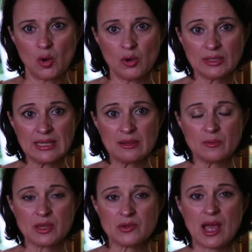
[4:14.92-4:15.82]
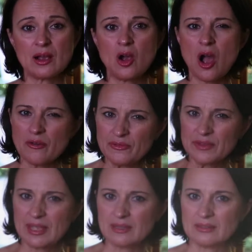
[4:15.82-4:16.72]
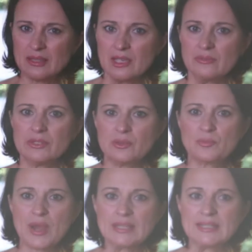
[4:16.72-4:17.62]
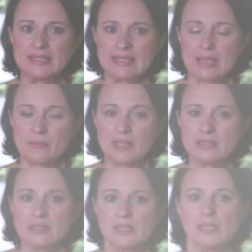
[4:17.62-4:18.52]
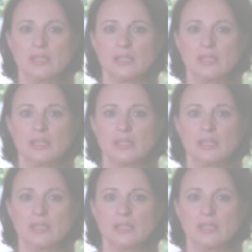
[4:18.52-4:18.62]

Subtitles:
Only when you are confident with the practice segment,